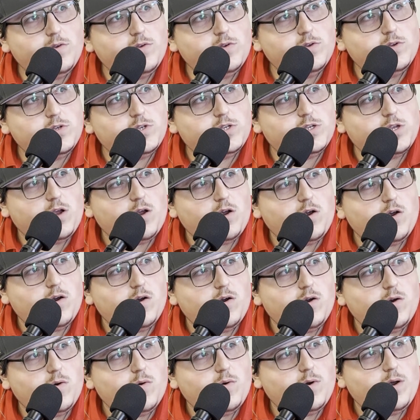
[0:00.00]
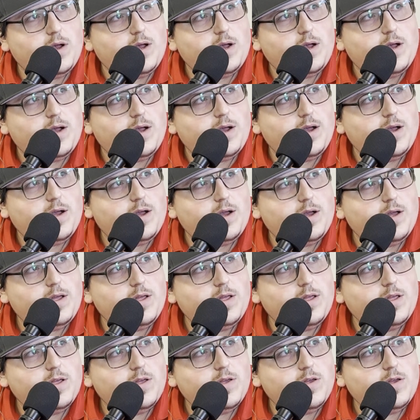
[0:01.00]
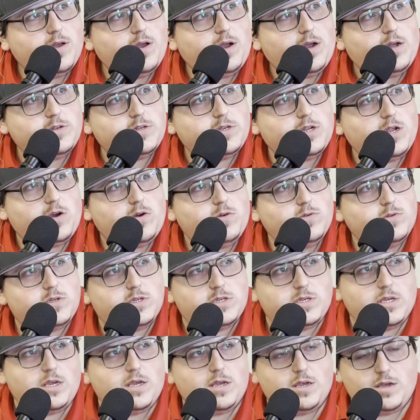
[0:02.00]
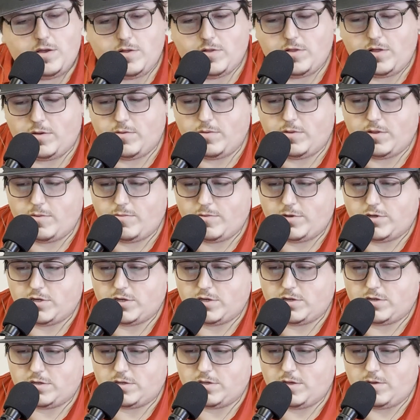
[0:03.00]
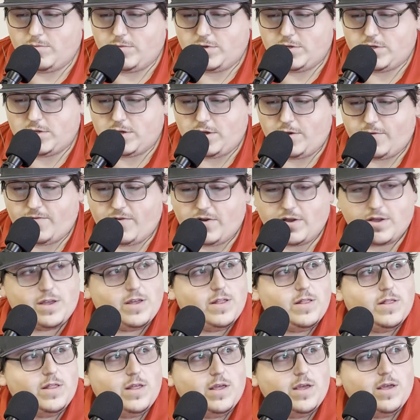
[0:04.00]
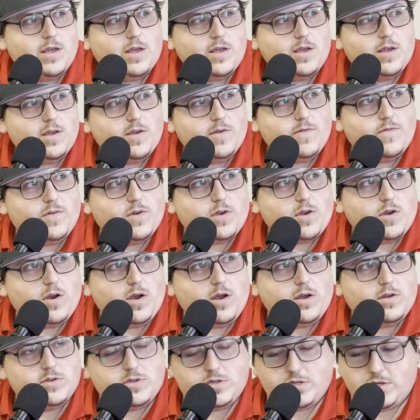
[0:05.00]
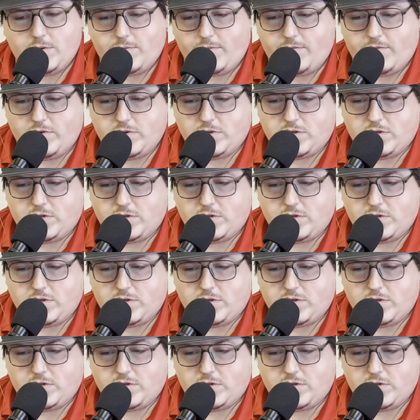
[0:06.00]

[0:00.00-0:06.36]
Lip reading: So I don't see. Let me see if I can figure out some of his